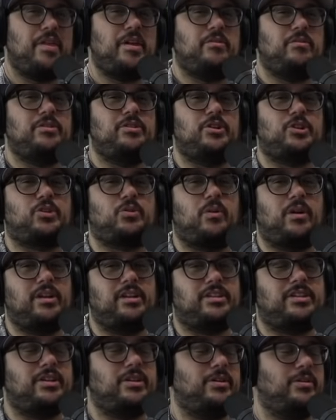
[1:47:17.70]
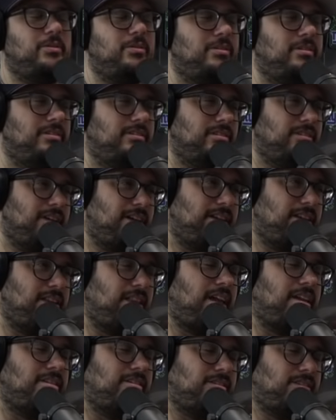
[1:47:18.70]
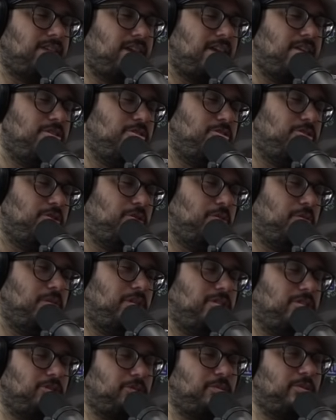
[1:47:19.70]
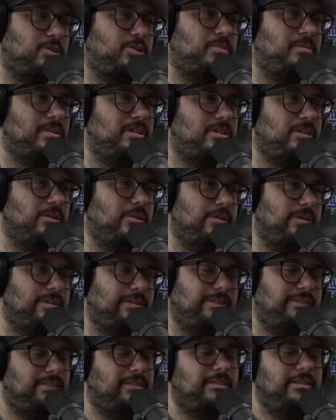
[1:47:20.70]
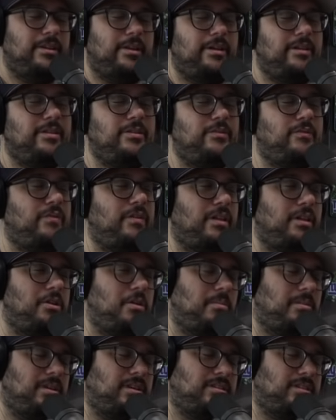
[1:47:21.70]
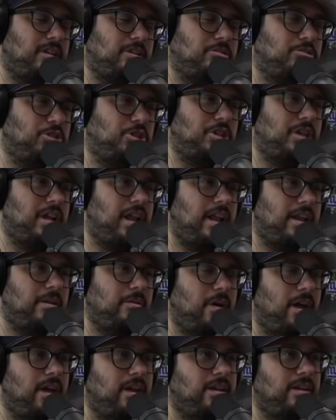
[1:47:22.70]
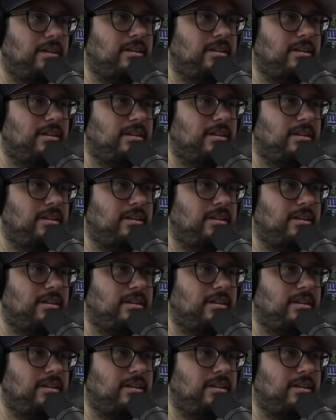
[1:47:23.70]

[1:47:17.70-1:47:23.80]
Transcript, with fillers: think when you're twenty-two and like you said, you're doing what you're supposed to be doing, you feel like nobody can tell you shit anyway.